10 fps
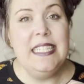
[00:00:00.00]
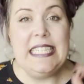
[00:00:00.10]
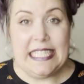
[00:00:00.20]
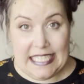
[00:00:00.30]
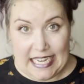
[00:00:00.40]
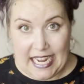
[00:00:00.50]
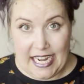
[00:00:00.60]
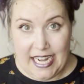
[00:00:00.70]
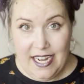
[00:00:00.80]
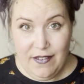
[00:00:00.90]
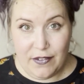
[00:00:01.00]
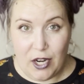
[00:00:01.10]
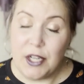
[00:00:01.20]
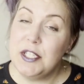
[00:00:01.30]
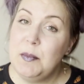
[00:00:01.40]
Today, for
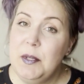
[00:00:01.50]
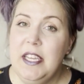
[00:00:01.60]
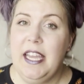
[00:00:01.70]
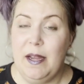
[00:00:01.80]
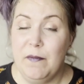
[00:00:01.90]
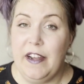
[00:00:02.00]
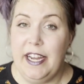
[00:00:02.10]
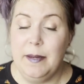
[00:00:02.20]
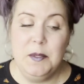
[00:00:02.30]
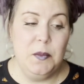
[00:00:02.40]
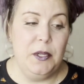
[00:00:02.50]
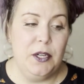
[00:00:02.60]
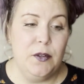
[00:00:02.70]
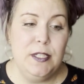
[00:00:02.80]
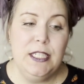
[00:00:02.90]
our spooky game vibes, we are
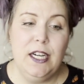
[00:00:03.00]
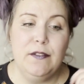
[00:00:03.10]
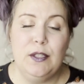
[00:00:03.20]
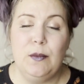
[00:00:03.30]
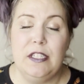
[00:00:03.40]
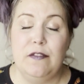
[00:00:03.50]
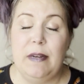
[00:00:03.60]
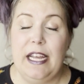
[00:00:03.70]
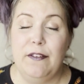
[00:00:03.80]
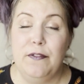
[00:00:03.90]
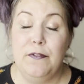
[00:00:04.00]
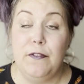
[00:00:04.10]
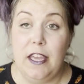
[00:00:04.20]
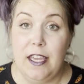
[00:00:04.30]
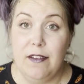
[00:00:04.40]
going to cover one of my
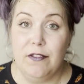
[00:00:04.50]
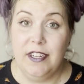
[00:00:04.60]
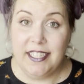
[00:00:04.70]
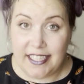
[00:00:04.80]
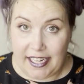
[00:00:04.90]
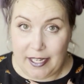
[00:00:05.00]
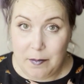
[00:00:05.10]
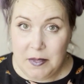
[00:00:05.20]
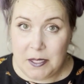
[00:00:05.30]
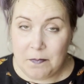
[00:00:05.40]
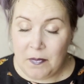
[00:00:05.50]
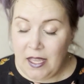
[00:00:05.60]
favorite games.